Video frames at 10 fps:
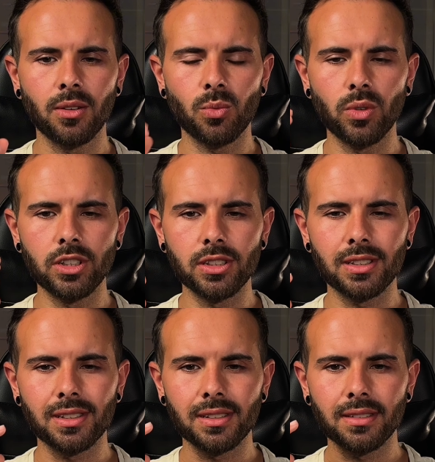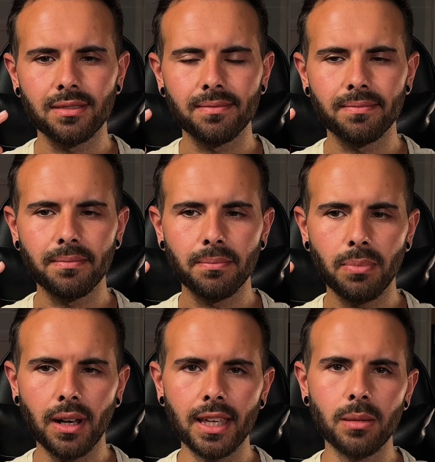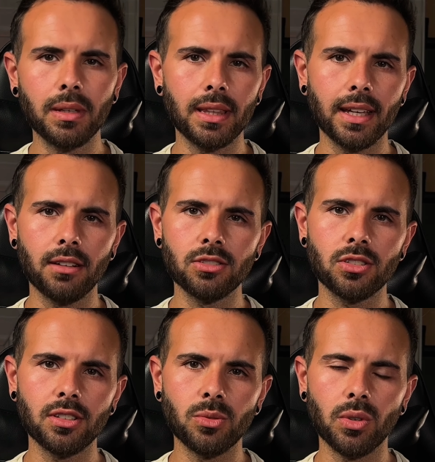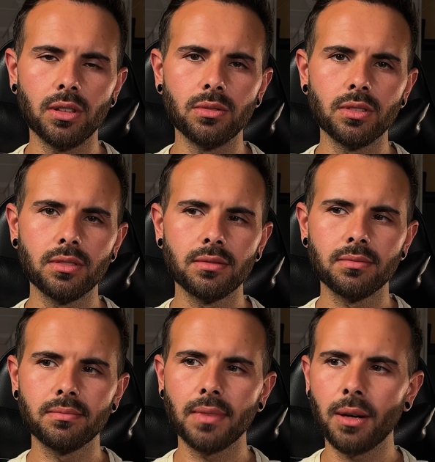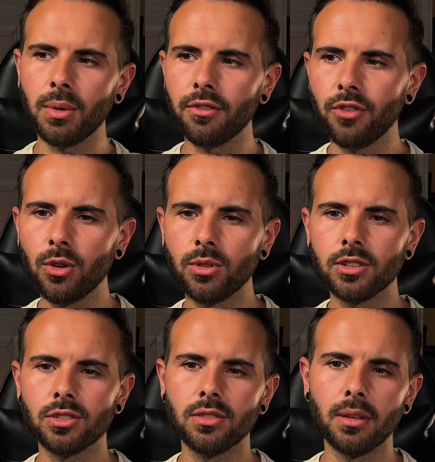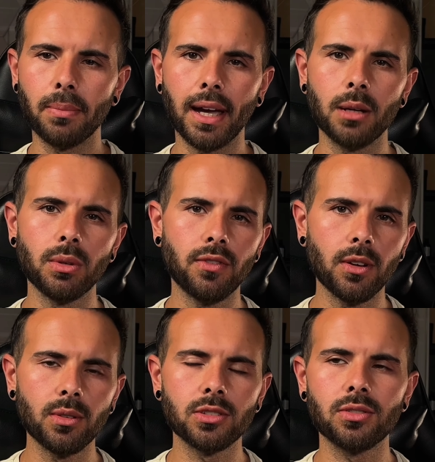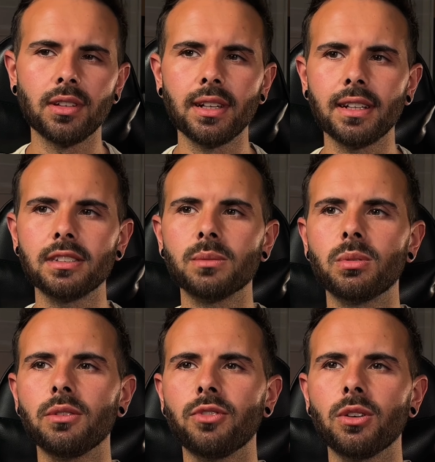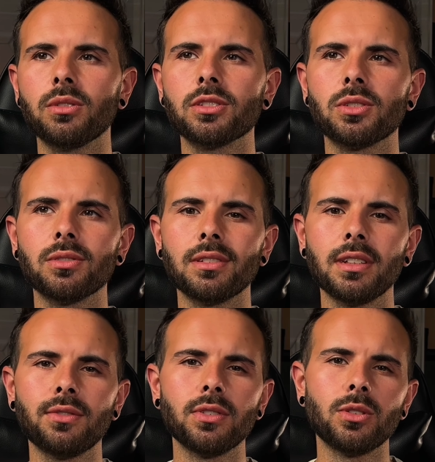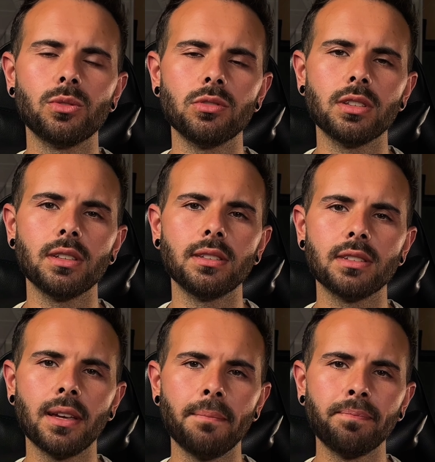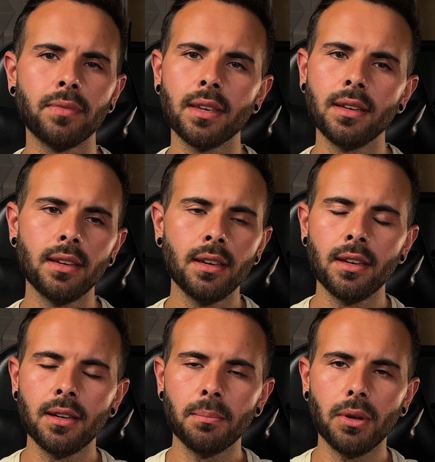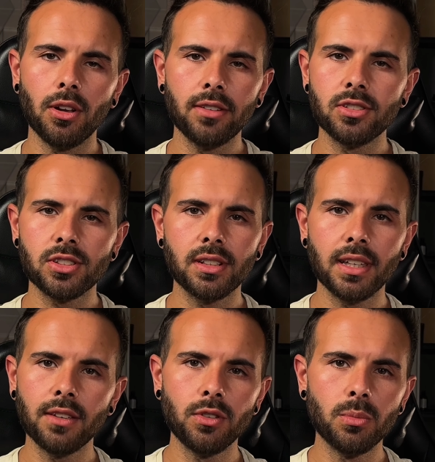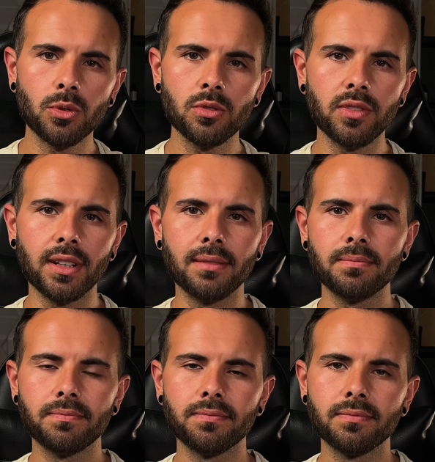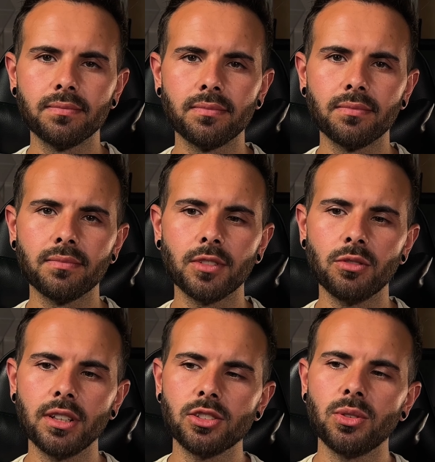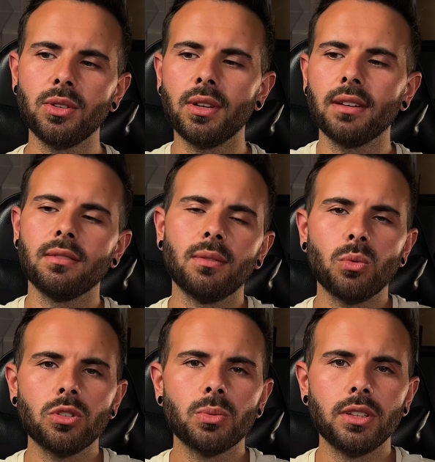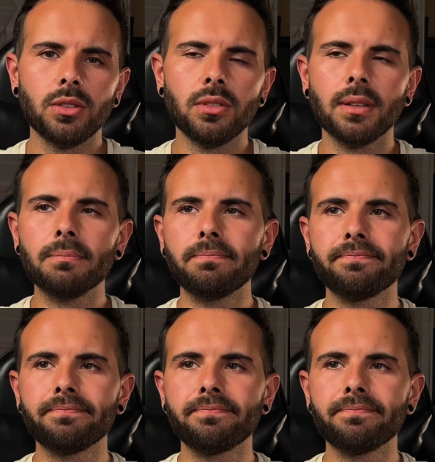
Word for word: We're just blaming the outside world. And we focus on the bad, we focus on the negative, we focus on the difficulties. Life's just going to give you more of that. All right, so you, what do we do then?